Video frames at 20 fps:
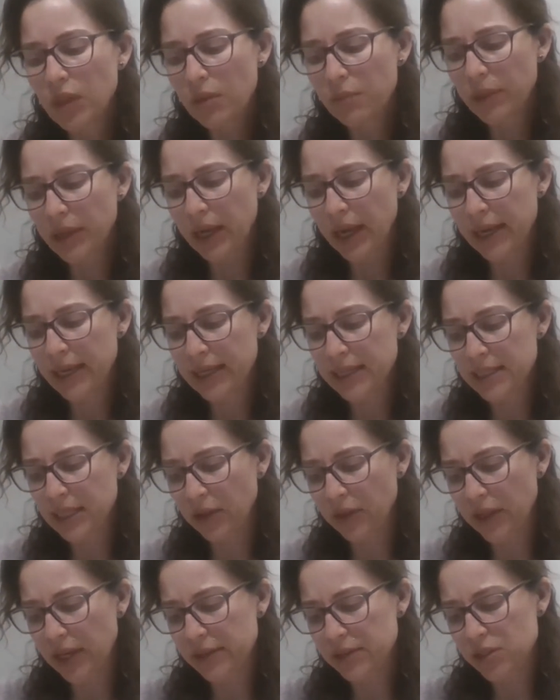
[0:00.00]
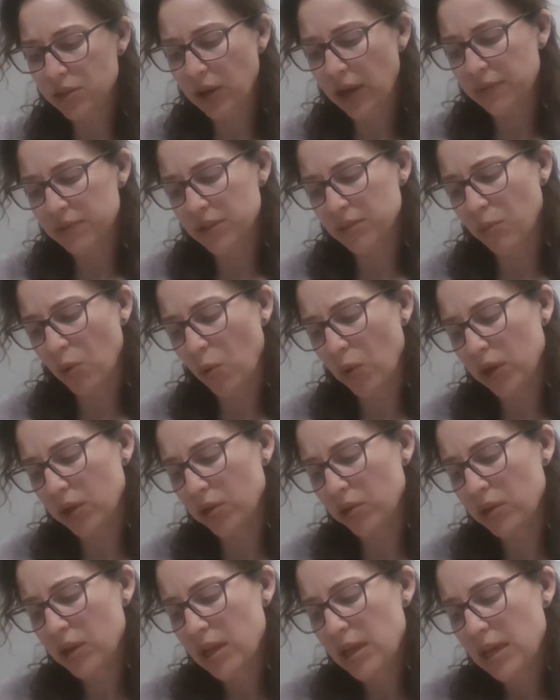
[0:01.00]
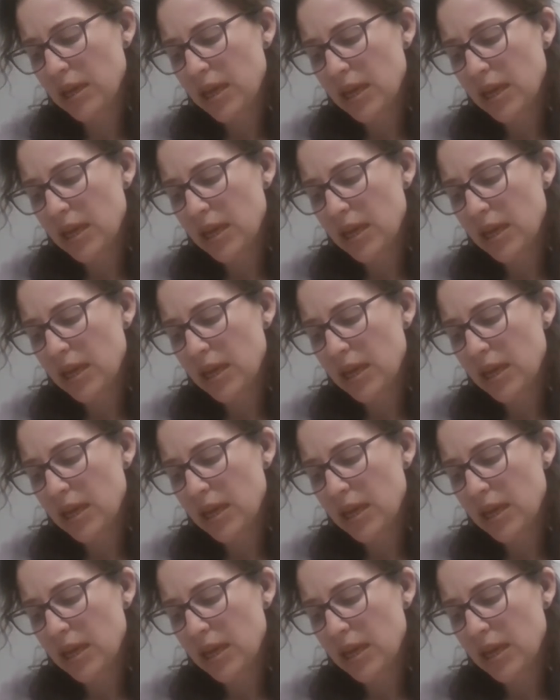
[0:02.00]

but I can tell that I still have some oil